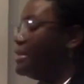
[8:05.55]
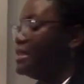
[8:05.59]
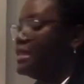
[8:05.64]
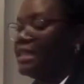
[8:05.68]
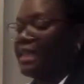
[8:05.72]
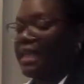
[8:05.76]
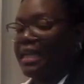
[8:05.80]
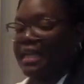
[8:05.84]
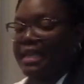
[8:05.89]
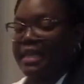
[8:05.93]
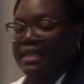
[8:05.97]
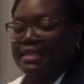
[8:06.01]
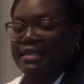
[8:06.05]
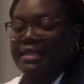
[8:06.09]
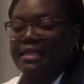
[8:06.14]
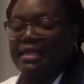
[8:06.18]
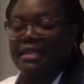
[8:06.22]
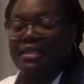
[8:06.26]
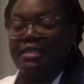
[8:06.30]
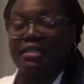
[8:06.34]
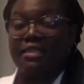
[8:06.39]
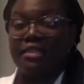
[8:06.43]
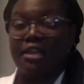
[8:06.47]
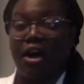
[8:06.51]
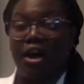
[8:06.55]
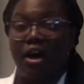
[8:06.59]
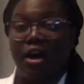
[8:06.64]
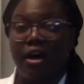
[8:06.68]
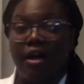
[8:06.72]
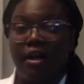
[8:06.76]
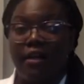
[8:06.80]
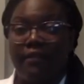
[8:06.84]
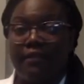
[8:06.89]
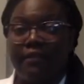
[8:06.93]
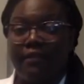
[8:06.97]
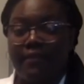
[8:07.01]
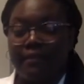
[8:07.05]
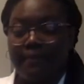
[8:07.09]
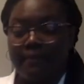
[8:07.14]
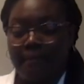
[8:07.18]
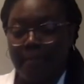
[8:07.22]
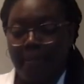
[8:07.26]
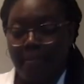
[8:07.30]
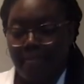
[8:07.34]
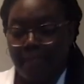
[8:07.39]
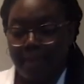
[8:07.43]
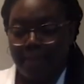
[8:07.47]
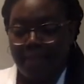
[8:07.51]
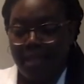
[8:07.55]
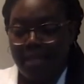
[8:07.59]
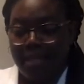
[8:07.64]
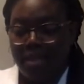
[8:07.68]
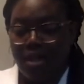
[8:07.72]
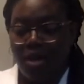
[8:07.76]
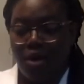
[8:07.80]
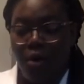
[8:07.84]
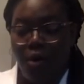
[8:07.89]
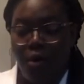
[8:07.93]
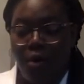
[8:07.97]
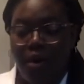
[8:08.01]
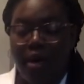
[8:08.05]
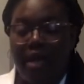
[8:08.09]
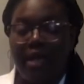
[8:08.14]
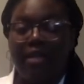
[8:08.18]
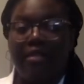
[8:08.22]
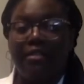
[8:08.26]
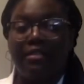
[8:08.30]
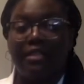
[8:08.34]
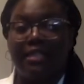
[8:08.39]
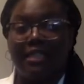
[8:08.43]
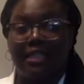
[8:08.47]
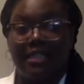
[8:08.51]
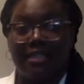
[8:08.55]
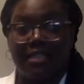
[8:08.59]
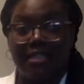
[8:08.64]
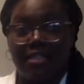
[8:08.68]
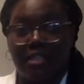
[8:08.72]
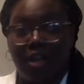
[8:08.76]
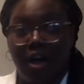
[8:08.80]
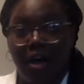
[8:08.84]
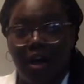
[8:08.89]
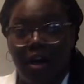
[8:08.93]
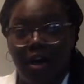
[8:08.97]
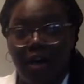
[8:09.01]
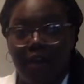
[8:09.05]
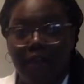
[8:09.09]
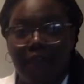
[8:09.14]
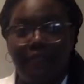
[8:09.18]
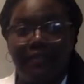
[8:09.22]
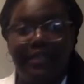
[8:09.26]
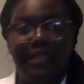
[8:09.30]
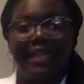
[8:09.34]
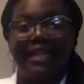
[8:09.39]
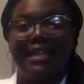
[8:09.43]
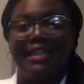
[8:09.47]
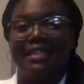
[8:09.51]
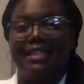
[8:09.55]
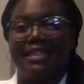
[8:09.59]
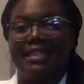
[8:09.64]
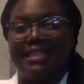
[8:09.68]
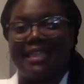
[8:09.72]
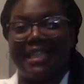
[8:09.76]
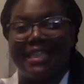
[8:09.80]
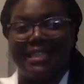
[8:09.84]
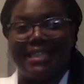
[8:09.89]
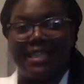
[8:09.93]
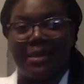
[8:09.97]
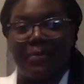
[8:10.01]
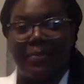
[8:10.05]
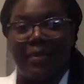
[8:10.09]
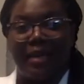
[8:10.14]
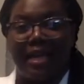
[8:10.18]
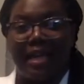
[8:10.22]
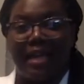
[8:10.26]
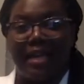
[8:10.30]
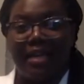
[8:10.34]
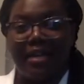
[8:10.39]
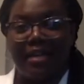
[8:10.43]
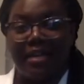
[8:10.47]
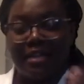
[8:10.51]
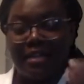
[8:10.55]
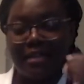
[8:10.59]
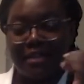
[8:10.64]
did it dissolve? Did the oil dissolve? Did it disappear?